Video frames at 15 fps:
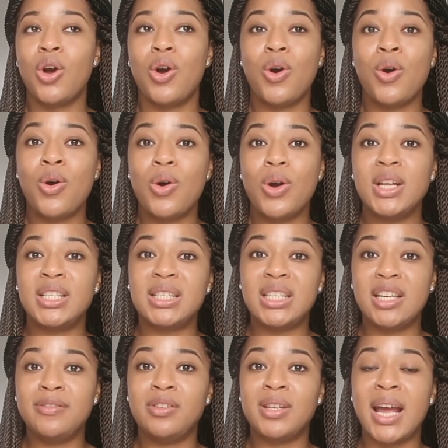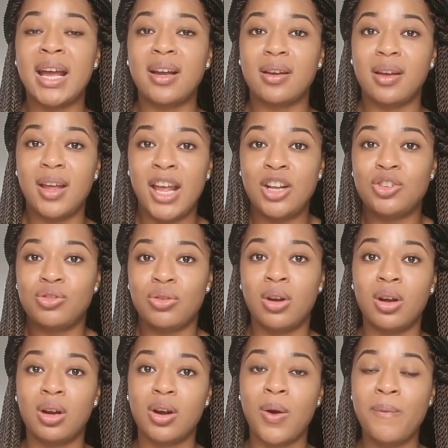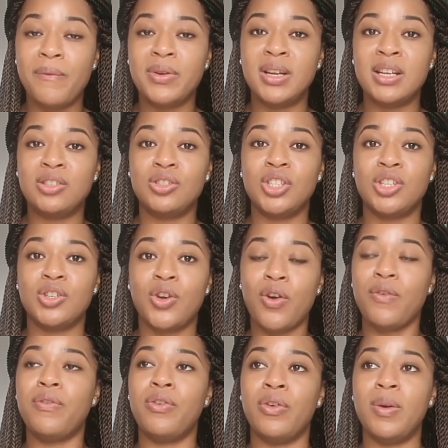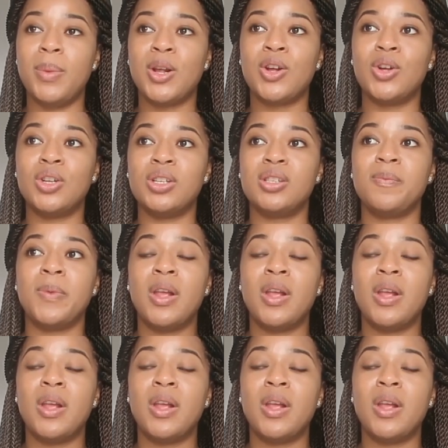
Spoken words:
or it just gives you that extra confidence. Just go for it, because